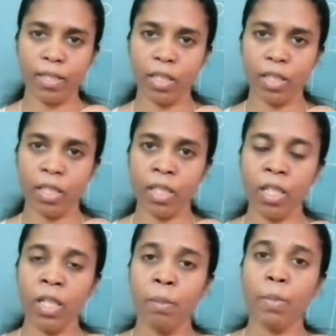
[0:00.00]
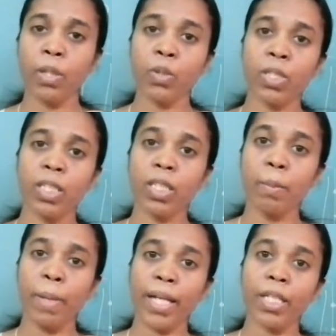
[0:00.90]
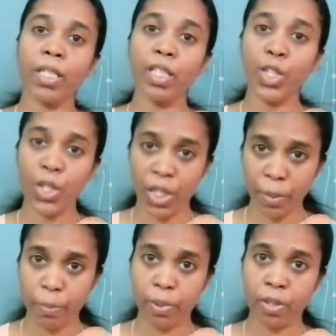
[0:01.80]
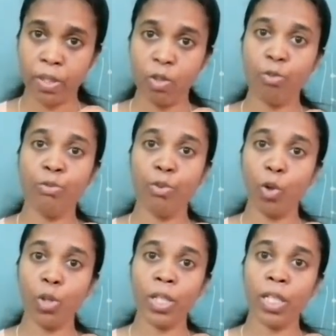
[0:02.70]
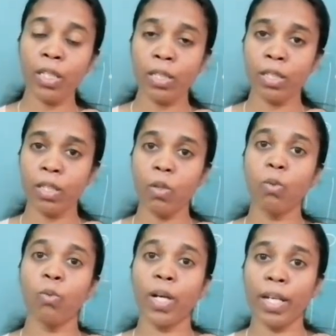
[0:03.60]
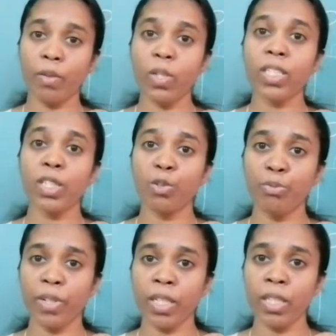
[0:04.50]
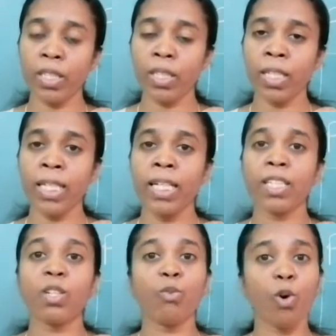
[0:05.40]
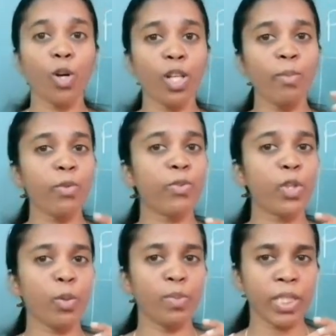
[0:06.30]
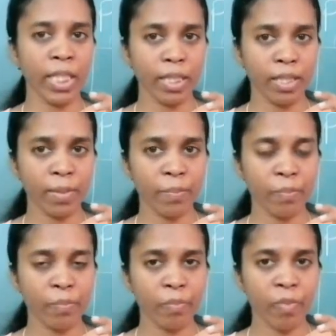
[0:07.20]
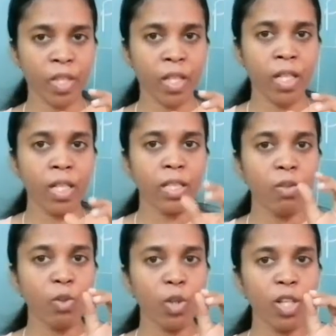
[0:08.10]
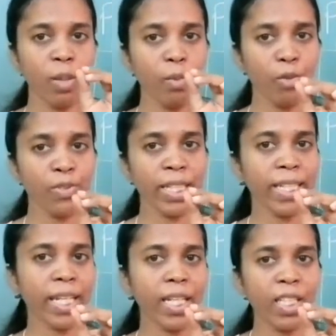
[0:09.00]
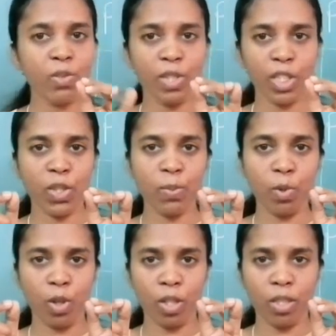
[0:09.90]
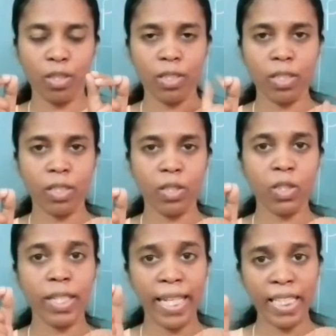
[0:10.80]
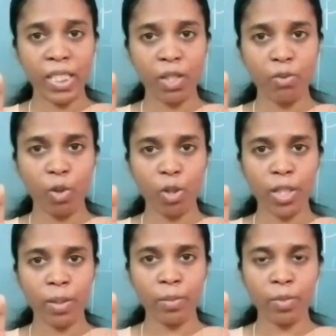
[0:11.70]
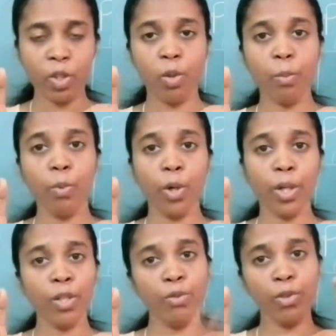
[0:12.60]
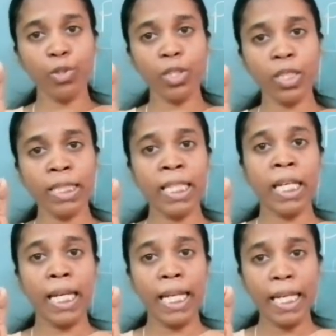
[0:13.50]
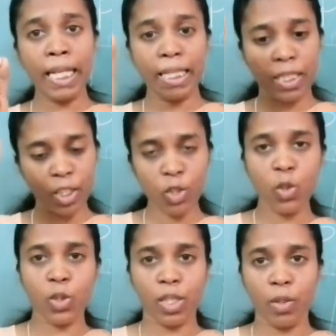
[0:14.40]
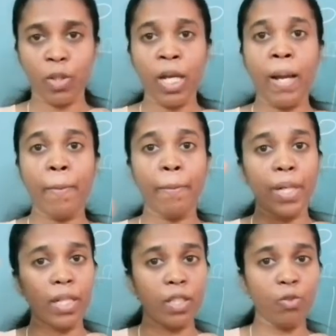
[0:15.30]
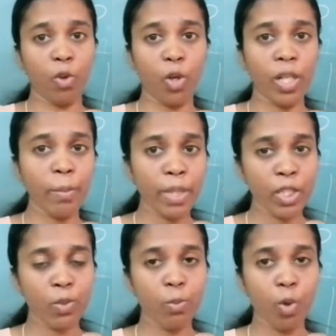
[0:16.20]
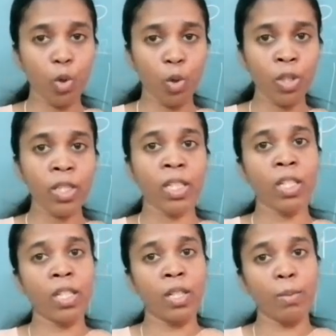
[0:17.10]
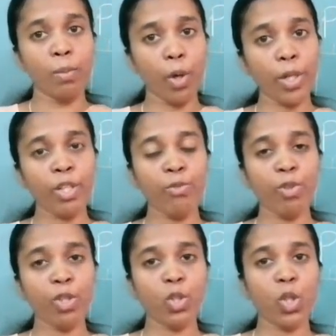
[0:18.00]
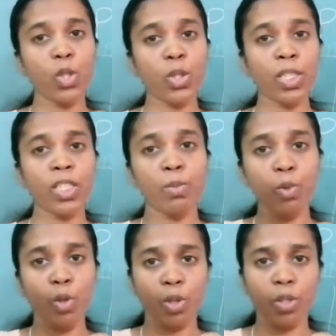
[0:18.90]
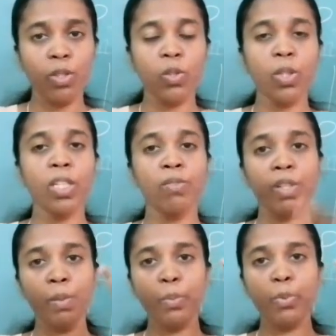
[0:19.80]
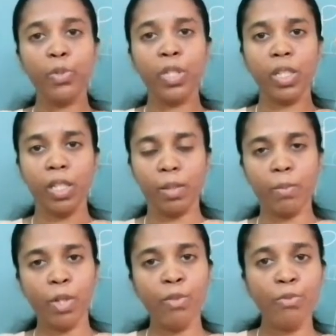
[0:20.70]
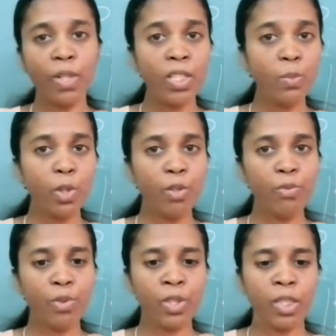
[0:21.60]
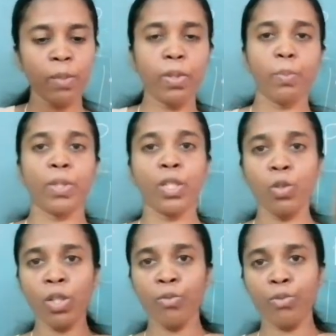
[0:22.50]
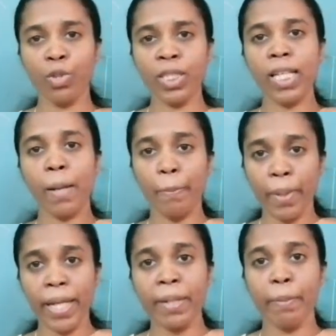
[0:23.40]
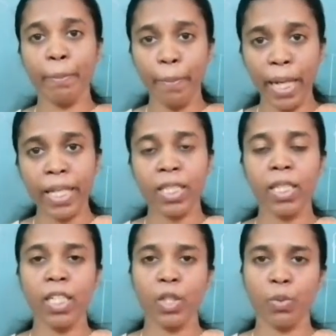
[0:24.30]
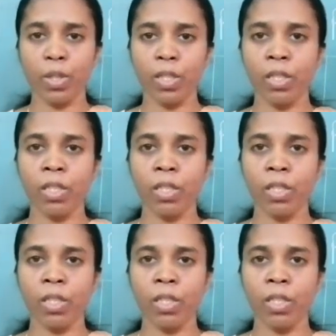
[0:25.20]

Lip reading: isn't it? But you see the mighty ship floating. Why? What is the difference? The volume of the object. The volume of the nail is very small. So less the volume, buoyant force is less. It goes down. But the volume is more, buoyant force also is more. So it will be pushing it. What is buoyant force? The perpendicular force applied by the liquid.